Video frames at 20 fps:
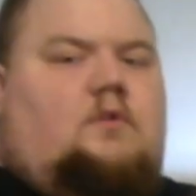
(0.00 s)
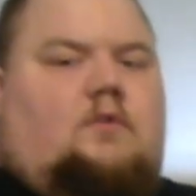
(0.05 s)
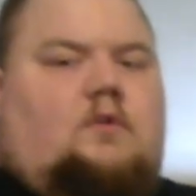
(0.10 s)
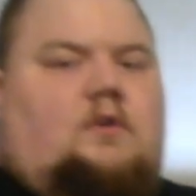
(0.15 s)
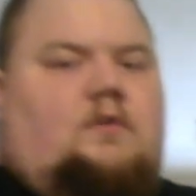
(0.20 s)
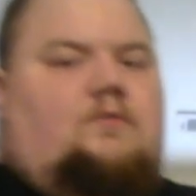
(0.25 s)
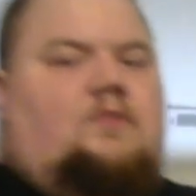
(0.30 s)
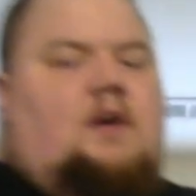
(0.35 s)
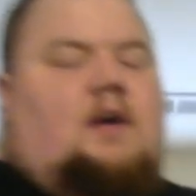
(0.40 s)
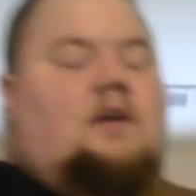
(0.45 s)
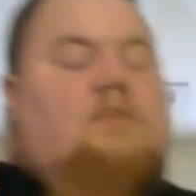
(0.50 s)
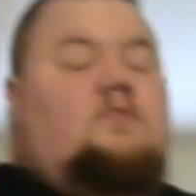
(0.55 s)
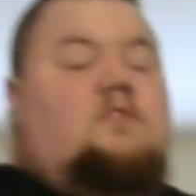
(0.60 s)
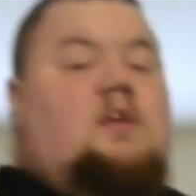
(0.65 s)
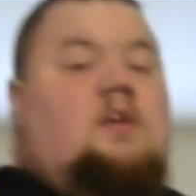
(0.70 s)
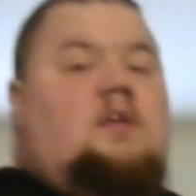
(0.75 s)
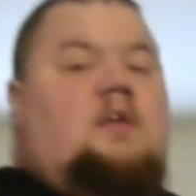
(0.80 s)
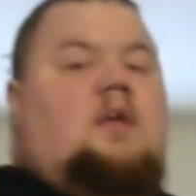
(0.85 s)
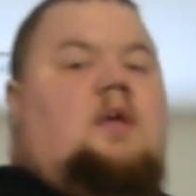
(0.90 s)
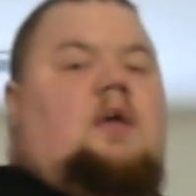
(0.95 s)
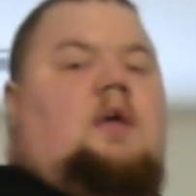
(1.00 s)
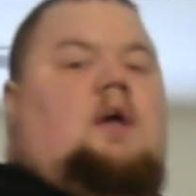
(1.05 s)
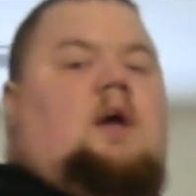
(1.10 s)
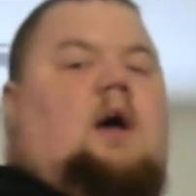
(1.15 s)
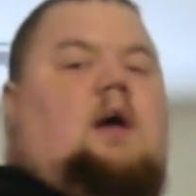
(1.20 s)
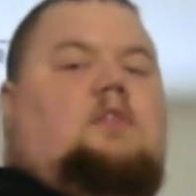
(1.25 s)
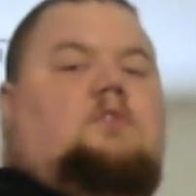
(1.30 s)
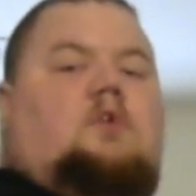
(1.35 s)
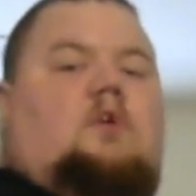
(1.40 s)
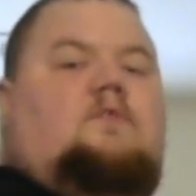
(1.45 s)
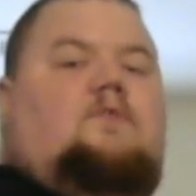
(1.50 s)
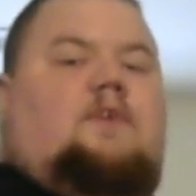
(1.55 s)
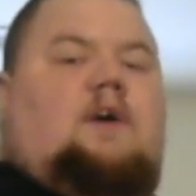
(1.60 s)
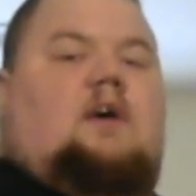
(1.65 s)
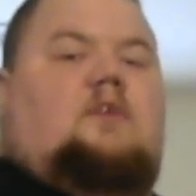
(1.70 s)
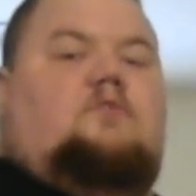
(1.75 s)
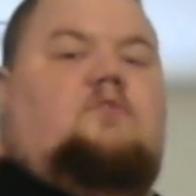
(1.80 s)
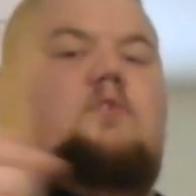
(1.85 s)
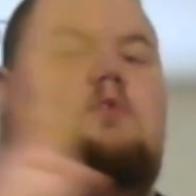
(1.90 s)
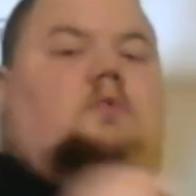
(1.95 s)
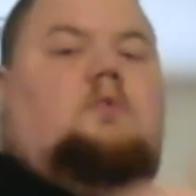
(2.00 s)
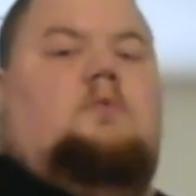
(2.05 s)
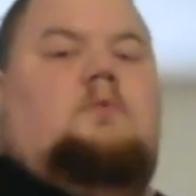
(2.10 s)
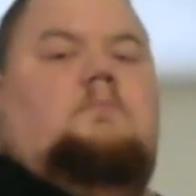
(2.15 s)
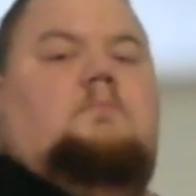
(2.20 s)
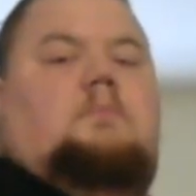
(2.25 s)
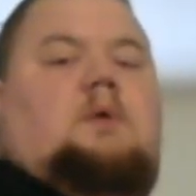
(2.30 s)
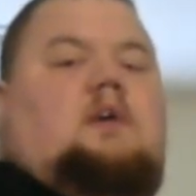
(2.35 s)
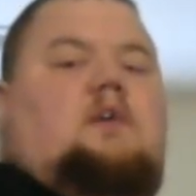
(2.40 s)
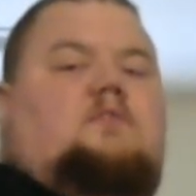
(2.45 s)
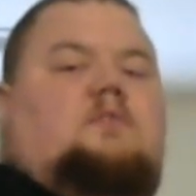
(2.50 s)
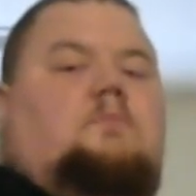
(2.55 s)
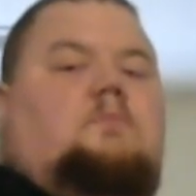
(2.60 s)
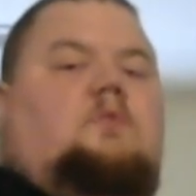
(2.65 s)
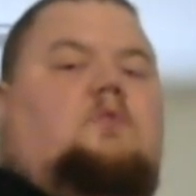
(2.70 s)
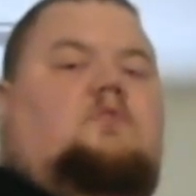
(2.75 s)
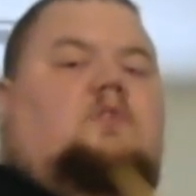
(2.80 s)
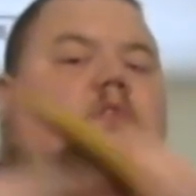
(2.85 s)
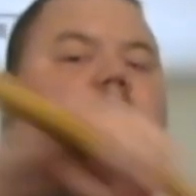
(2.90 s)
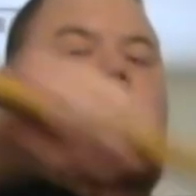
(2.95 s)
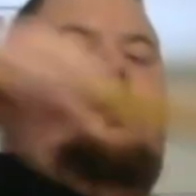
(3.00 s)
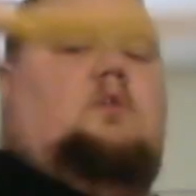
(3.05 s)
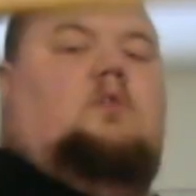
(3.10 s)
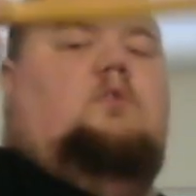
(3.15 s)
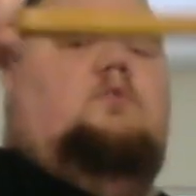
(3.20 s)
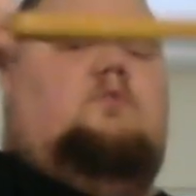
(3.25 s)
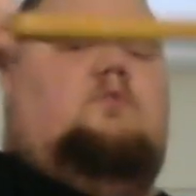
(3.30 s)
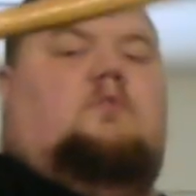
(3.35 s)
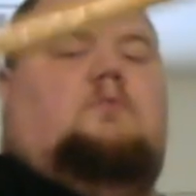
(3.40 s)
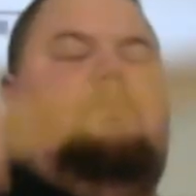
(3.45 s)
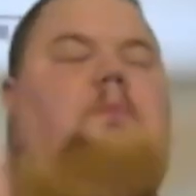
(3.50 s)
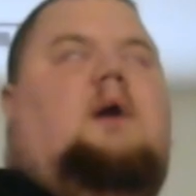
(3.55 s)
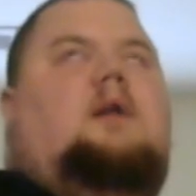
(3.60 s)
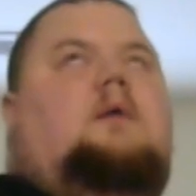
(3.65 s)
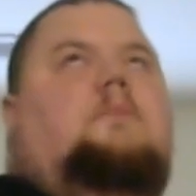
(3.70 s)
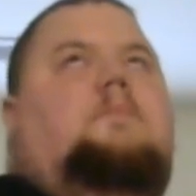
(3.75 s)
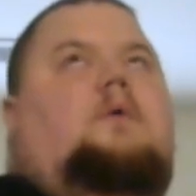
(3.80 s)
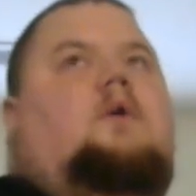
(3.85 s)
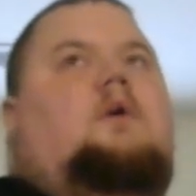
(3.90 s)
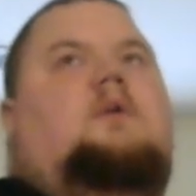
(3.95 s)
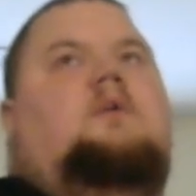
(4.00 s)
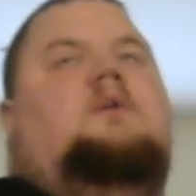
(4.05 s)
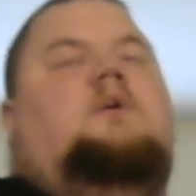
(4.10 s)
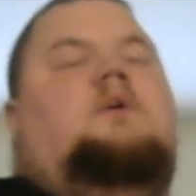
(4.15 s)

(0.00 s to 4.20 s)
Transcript: really fast. I look faster because I'm using the closest body part.